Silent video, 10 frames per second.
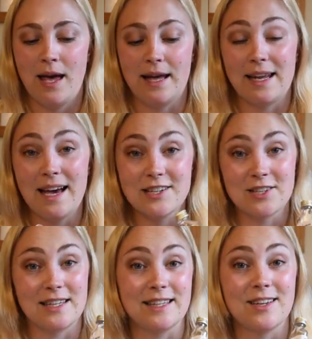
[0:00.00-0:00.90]
And
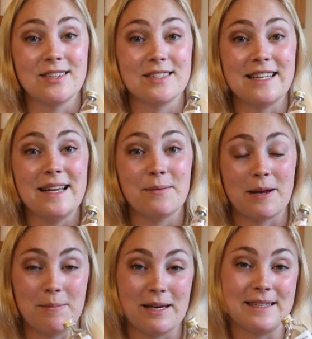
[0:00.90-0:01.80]
actually the other day
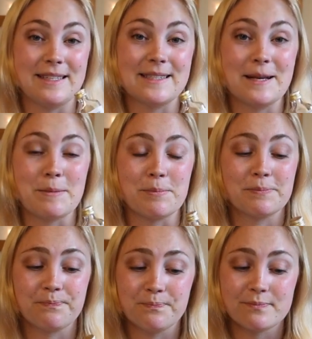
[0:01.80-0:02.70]
when I picked these up,
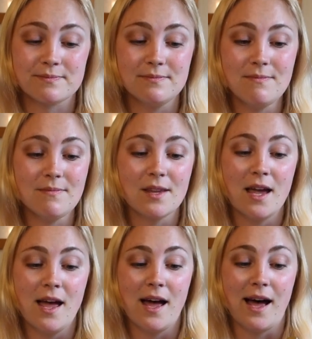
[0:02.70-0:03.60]

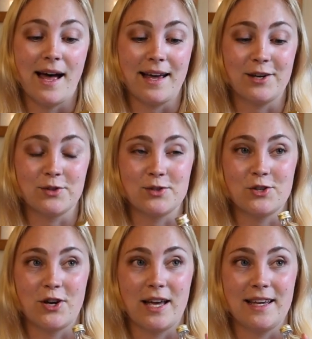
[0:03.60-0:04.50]
I got to
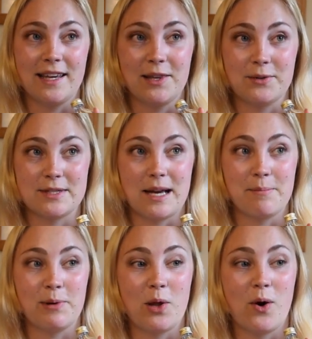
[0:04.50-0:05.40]
try a little
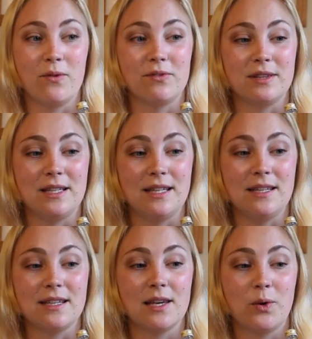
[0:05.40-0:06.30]
sample of
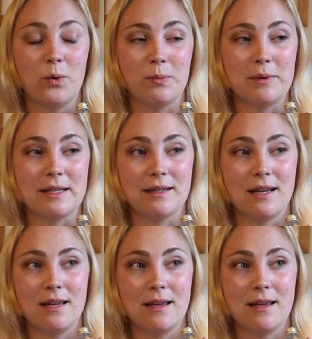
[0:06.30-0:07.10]
the Kilchoman